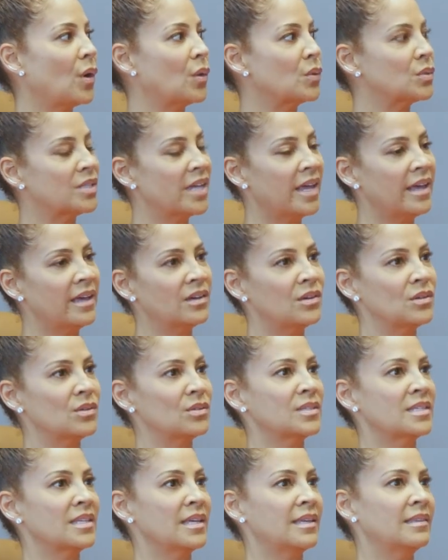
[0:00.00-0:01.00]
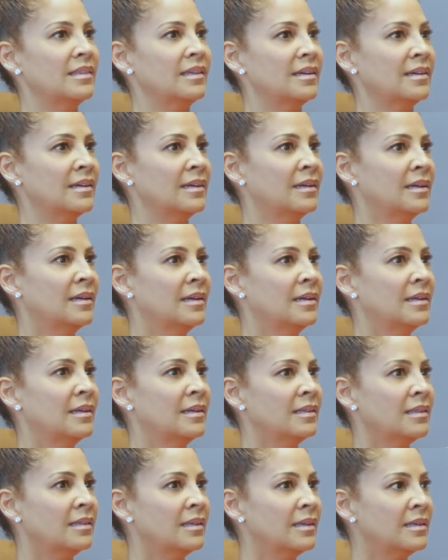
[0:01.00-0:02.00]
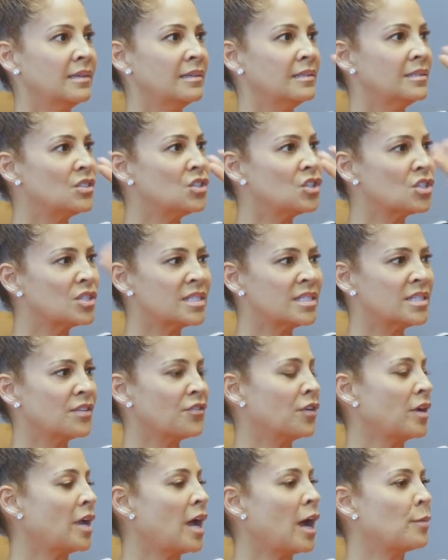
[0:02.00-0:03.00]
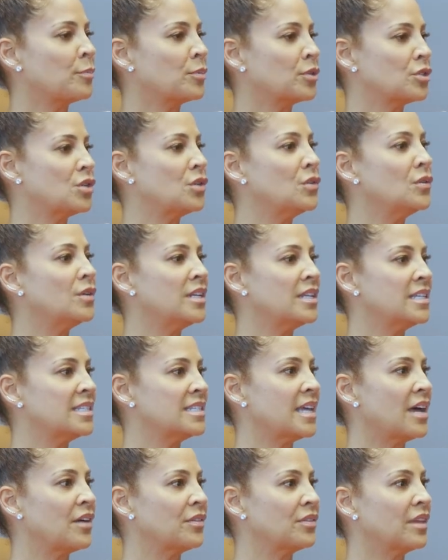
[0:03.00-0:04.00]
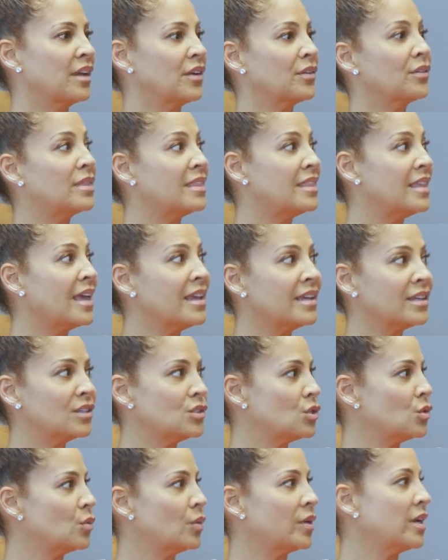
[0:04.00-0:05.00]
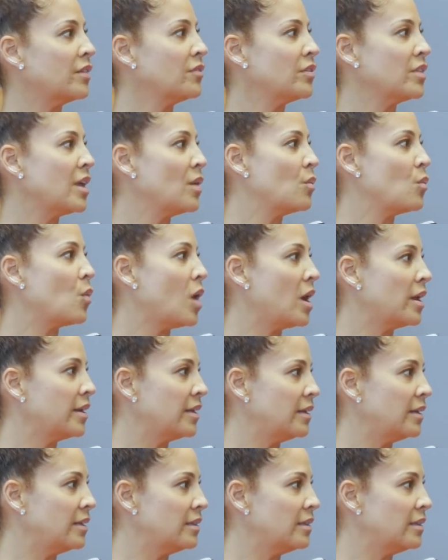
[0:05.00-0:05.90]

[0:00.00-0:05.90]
hotels and the the just different opportunities out there, they could do whatever they wanted